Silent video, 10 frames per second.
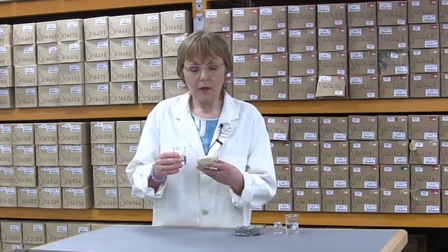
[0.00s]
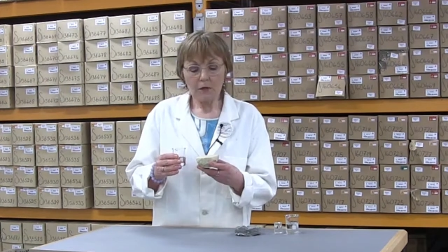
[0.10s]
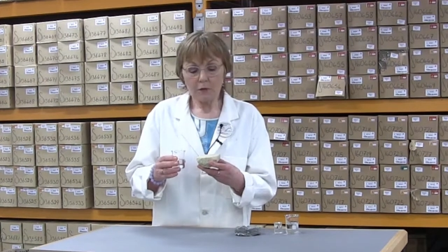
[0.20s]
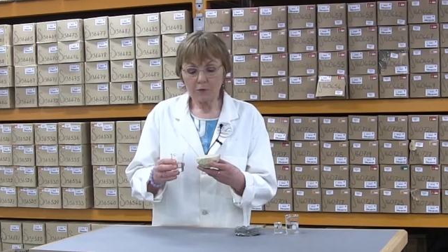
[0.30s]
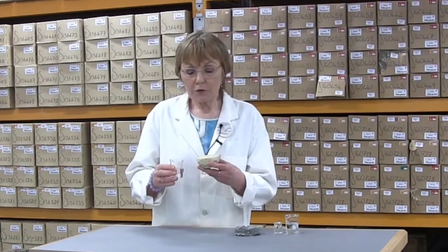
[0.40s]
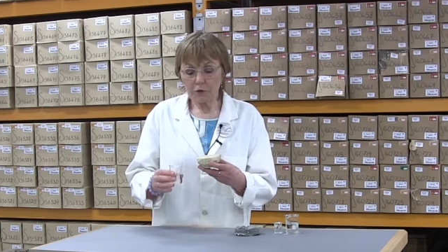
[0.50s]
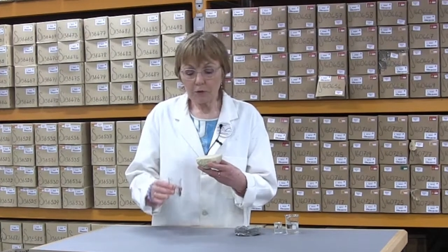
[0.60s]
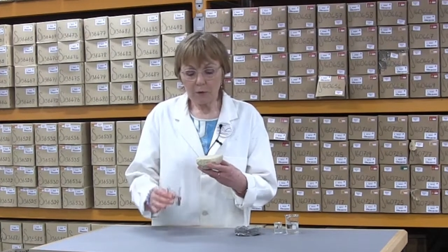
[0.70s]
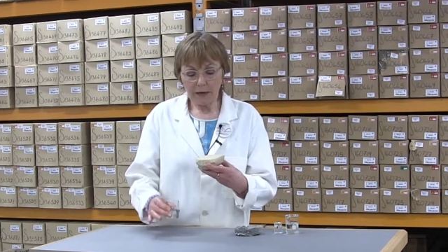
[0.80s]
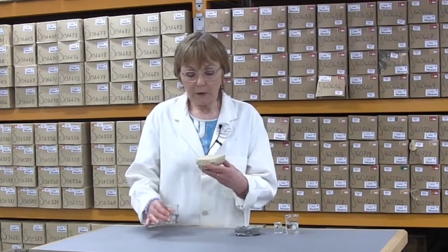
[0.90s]
So to show
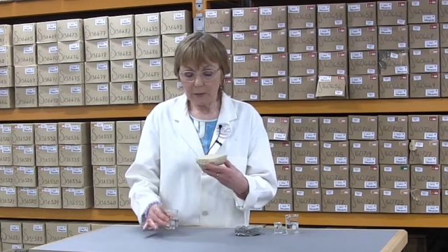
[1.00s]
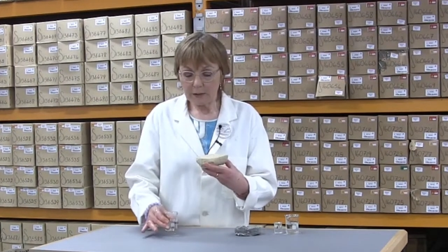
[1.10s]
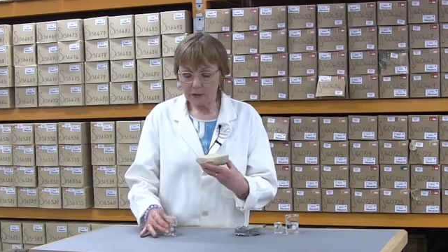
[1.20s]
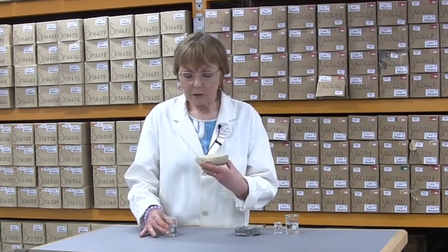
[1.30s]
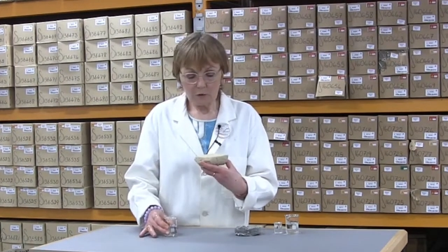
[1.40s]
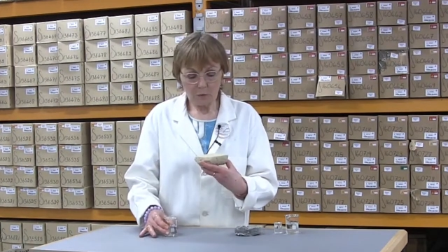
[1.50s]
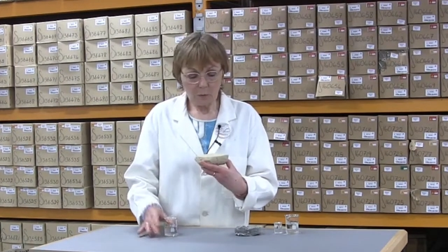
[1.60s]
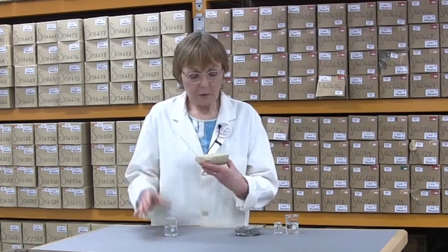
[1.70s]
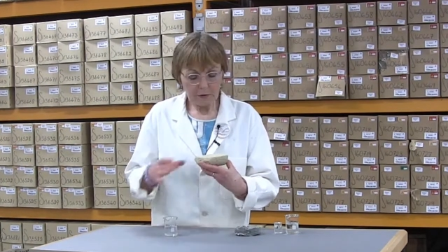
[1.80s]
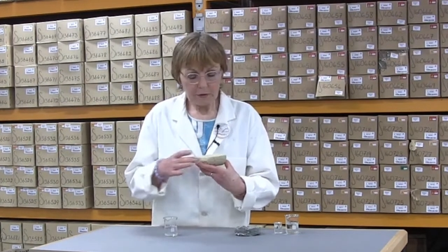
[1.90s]
you how we
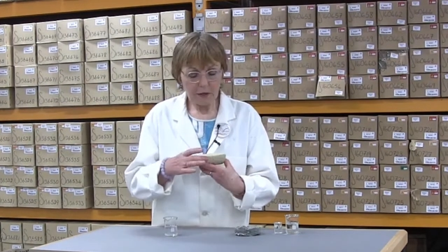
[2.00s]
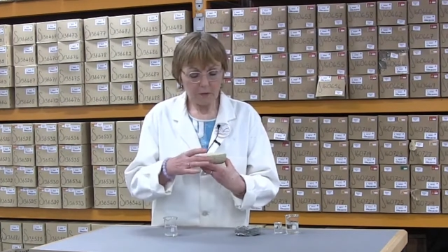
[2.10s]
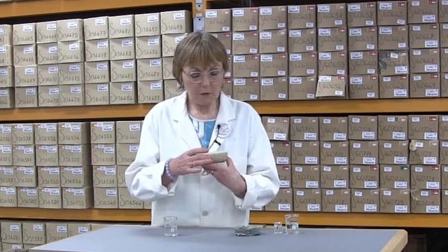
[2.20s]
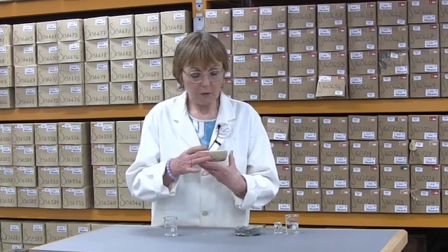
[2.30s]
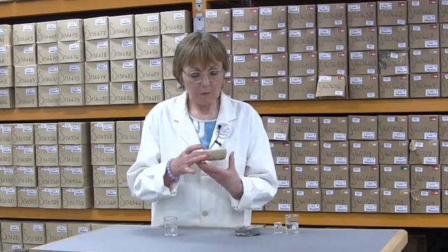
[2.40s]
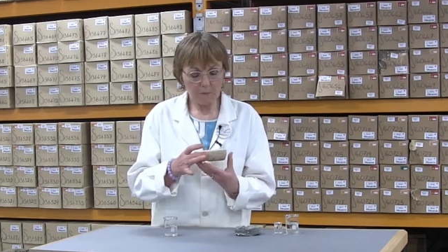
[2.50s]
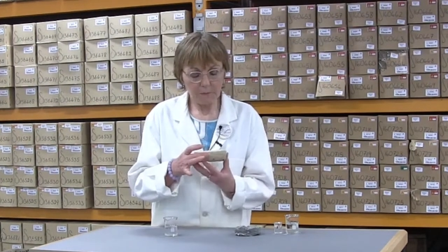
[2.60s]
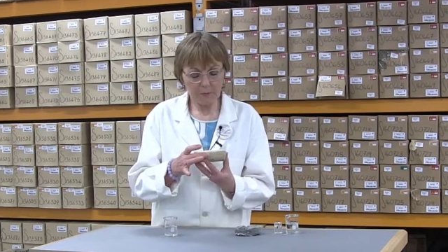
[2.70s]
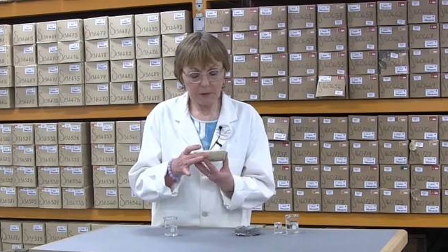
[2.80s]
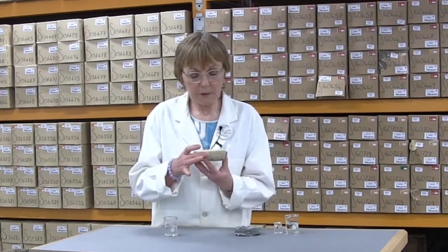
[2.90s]
store CO2
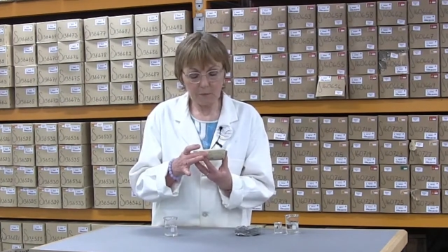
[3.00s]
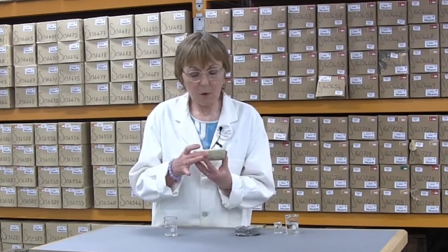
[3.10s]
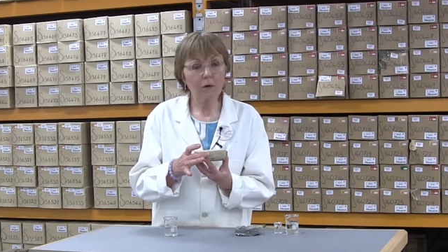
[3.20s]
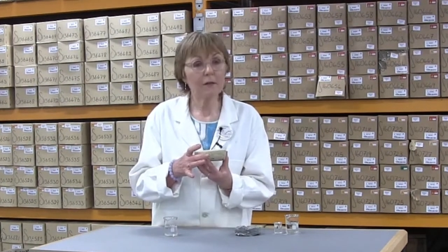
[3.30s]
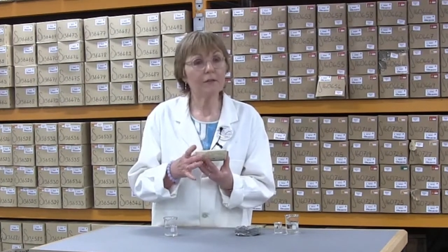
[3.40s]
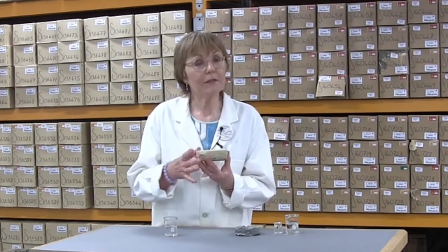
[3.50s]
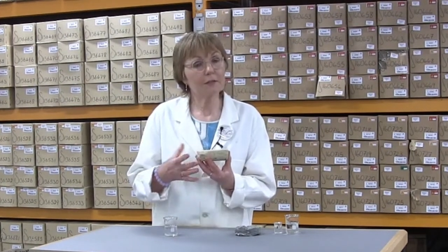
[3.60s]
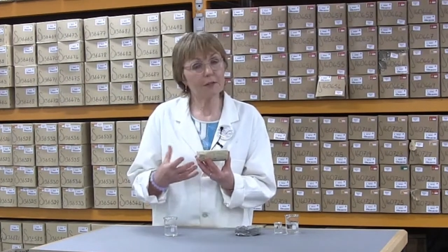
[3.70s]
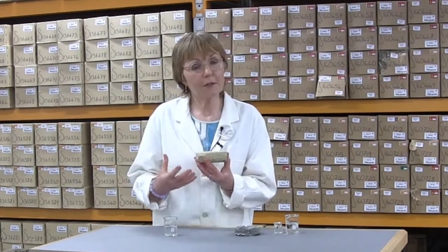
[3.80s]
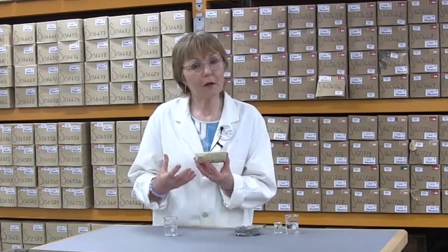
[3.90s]
in a rock, and
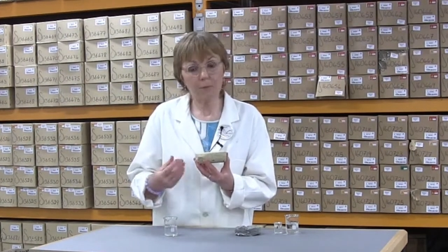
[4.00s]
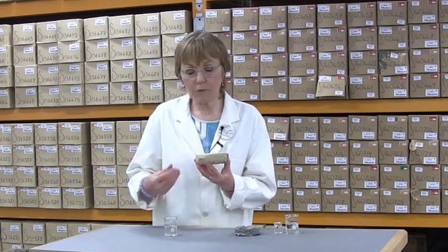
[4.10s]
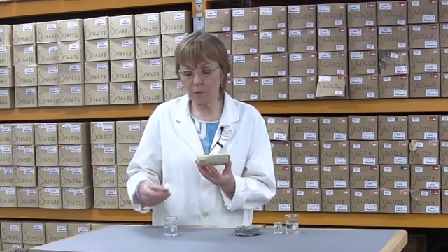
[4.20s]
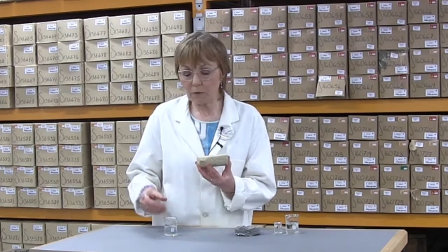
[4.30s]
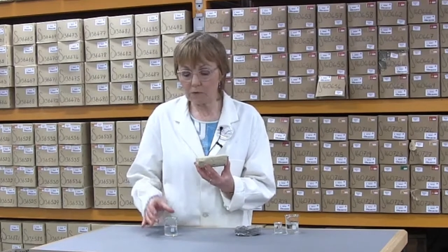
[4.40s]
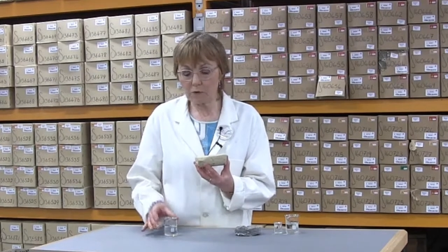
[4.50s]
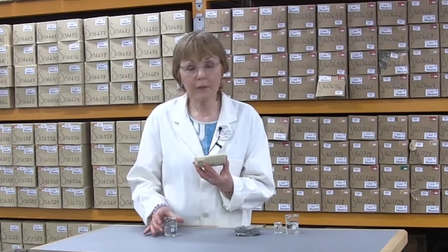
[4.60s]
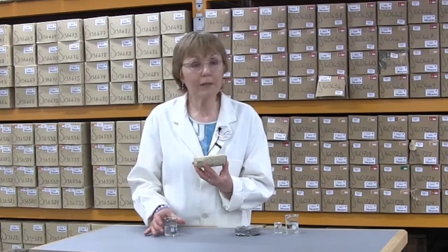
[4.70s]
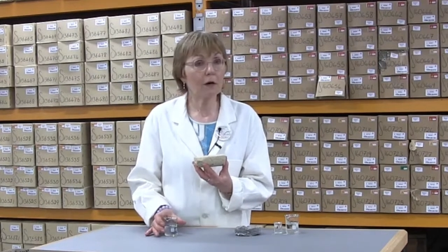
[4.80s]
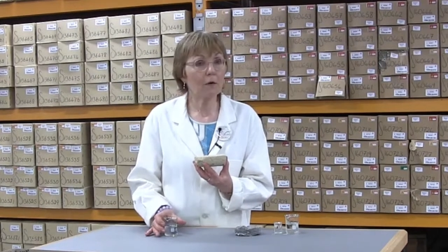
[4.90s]
these are the types of rocks that
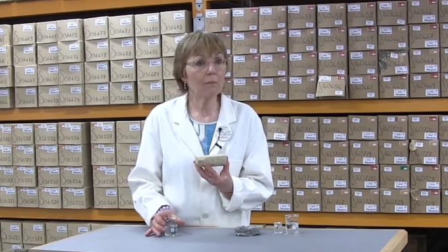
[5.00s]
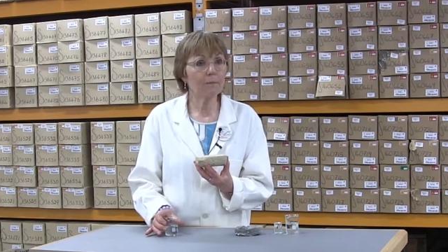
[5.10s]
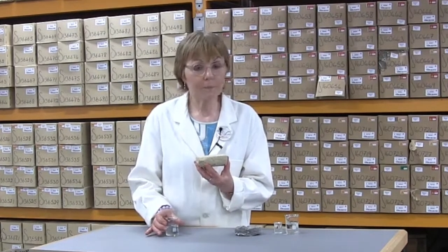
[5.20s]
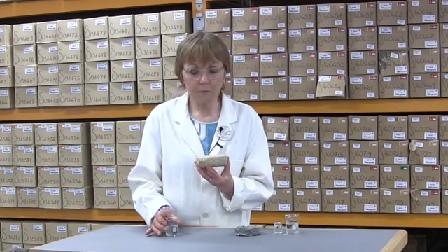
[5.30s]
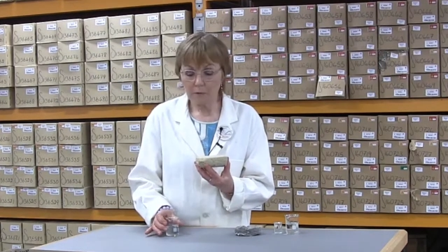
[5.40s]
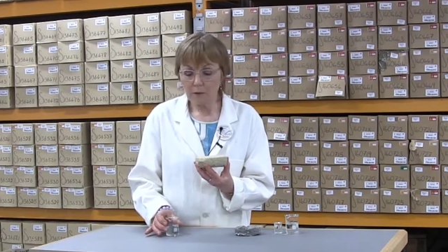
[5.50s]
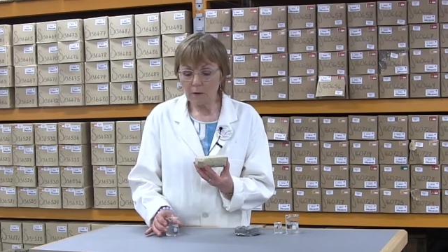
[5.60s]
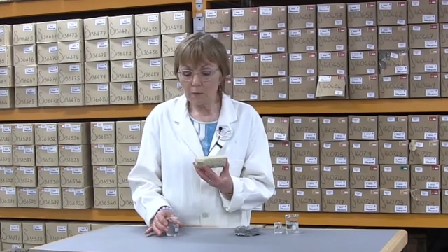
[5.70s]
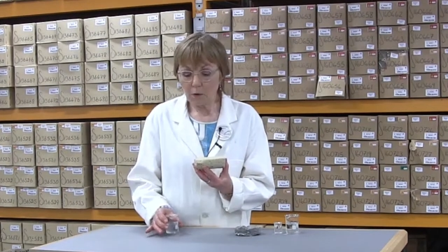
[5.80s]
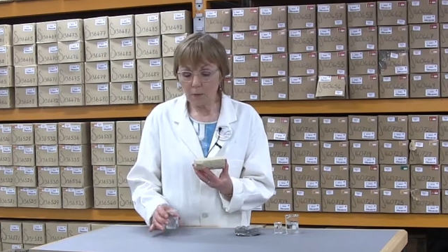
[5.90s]
we know
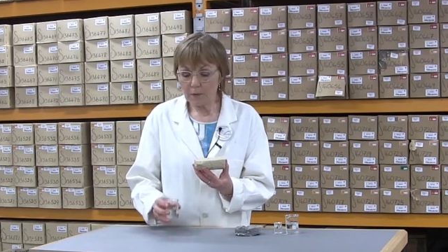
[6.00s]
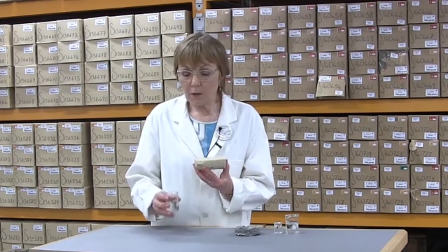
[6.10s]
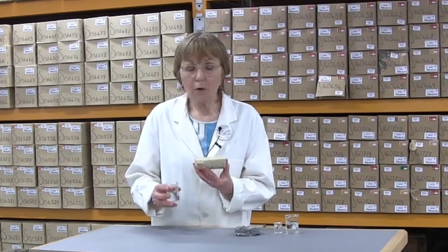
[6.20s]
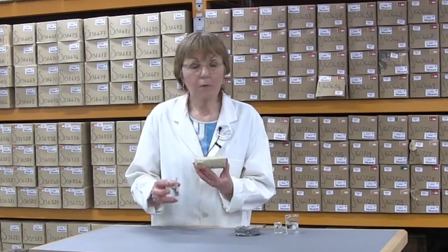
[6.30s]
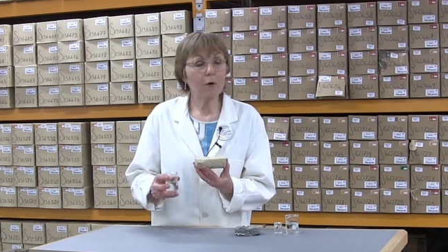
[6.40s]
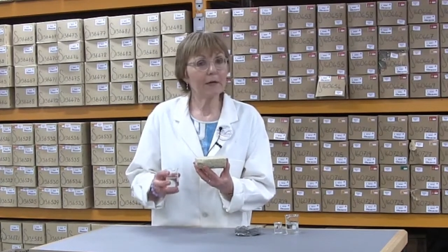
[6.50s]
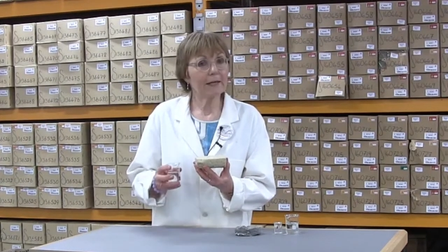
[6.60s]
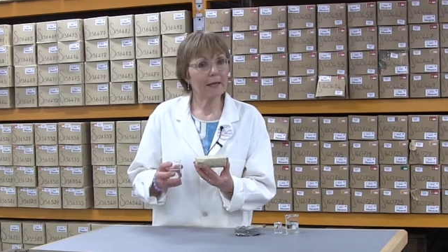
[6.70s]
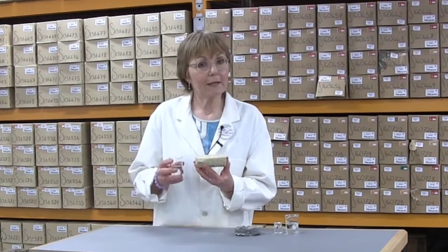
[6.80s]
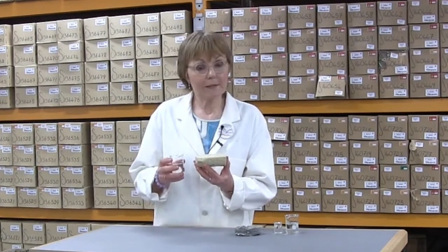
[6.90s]
from oil
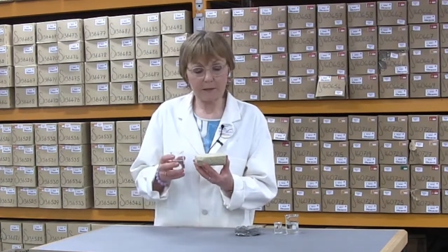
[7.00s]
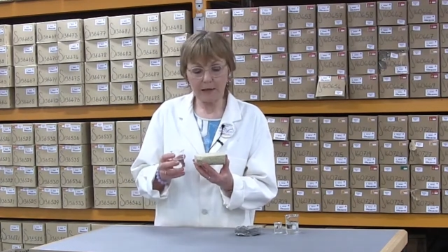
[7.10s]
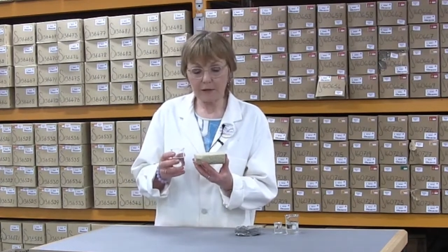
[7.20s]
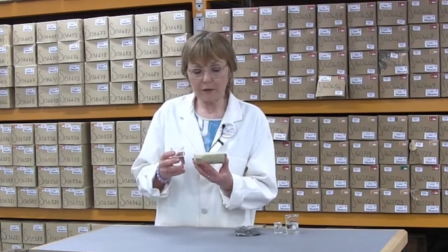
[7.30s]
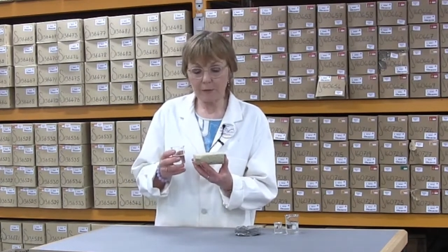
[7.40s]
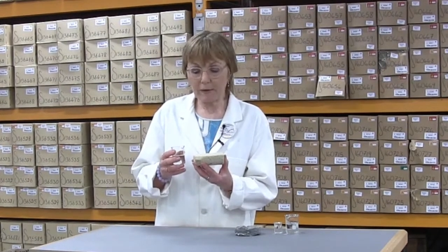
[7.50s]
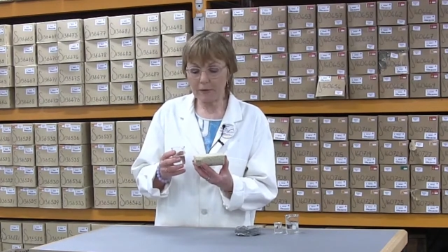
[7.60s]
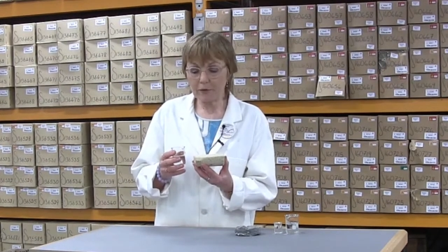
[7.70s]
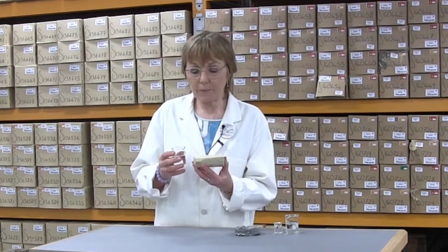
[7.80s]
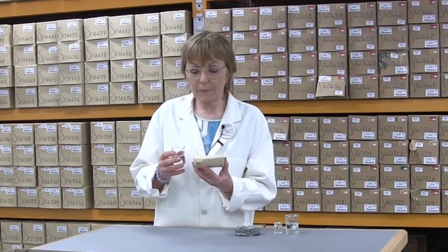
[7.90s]
and gas
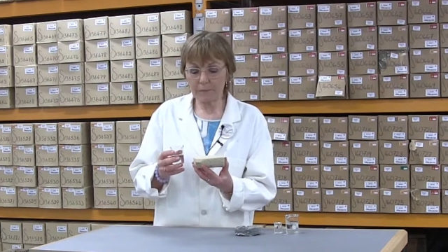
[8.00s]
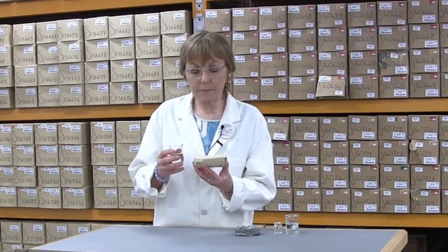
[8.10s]
exploration,